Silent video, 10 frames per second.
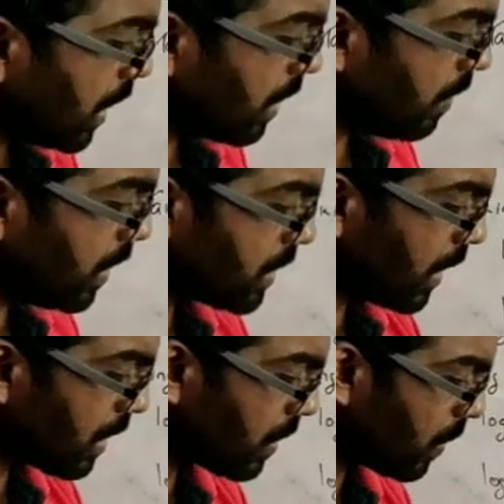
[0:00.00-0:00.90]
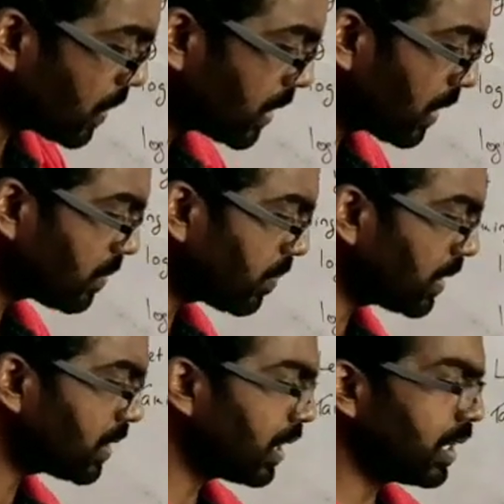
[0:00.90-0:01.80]
Here we take cos x
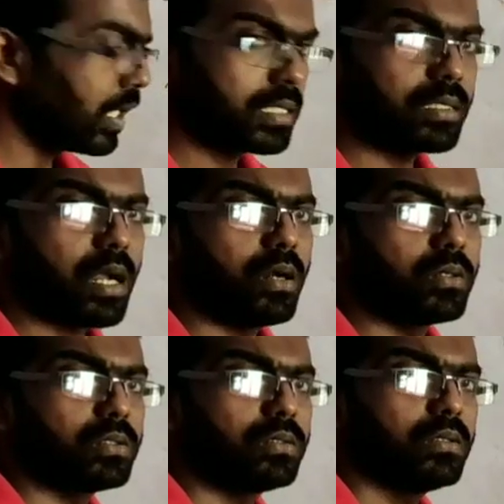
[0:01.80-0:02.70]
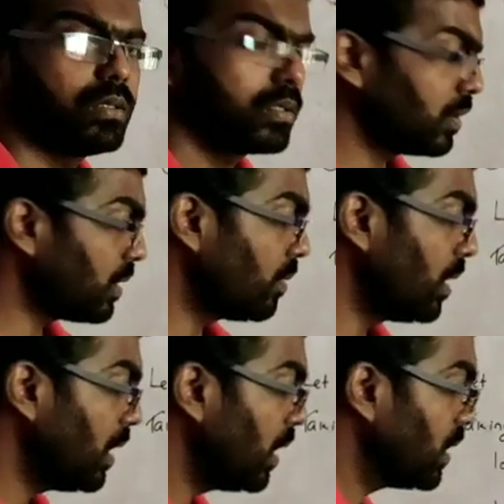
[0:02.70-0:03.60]
plus sin x out, so the
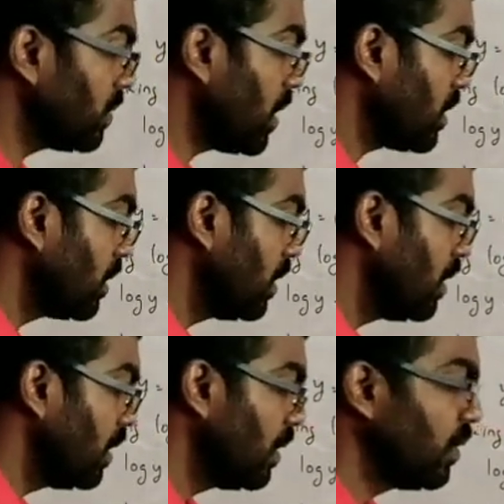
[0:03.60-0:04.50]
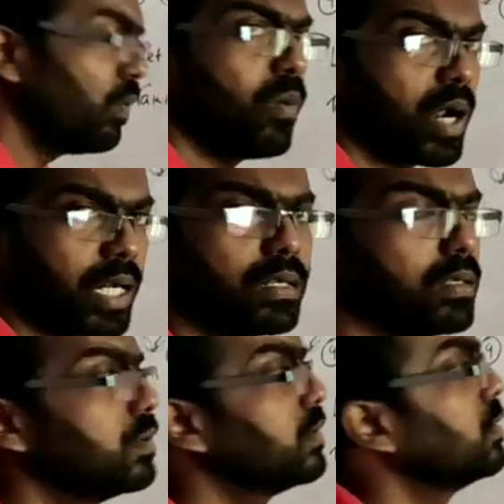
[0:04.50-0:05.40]
remaining is what?
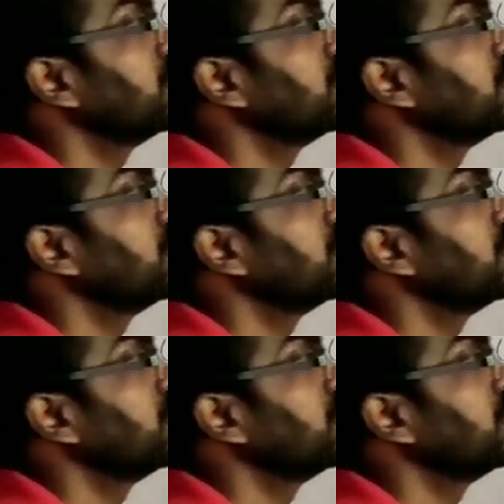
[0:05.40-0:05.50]
1.